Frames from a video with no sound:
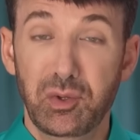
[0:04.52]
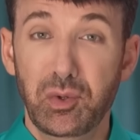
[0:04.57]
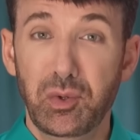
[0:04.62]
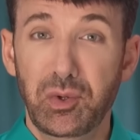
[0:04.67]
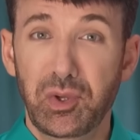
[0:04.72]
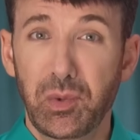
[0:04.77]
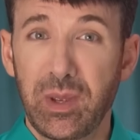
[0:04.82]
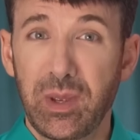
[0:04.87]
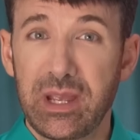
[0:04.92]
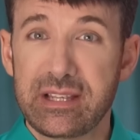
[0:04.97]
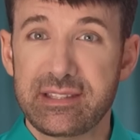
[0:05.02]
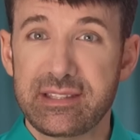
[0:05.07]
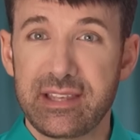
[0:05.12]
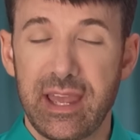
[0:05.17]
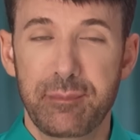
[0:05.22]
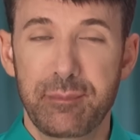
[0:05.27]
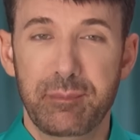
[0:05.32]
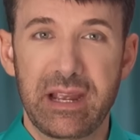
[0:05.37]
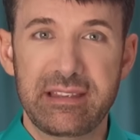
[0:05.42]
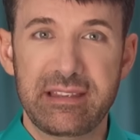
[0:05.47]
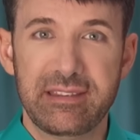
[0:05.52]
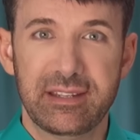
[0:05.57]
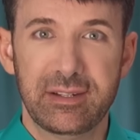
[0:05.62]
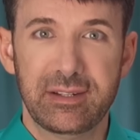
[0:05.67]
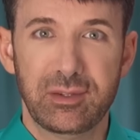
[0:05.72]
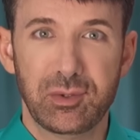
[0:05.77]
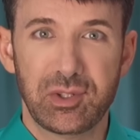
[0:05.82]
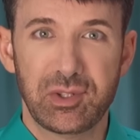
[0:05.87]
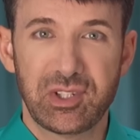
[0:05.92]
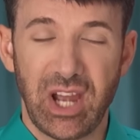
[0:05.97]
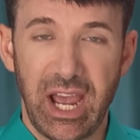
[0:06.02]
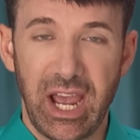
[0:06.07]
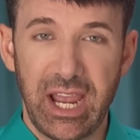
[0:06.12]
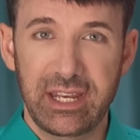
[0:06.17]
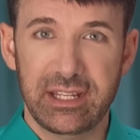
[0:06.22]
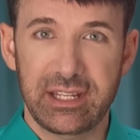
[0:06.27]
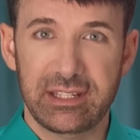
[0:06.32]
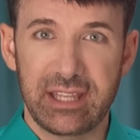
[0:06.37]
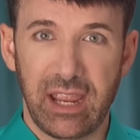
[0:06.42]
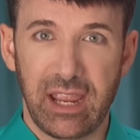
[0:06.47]
new US ambassador to
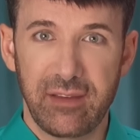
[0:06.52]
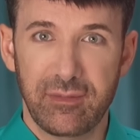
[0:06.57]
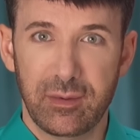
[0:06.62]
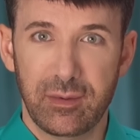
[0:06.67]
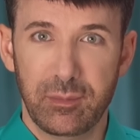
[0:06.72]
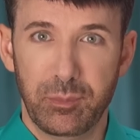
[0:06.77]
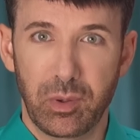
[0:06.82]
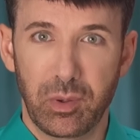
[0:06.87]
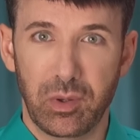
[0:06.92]
China, David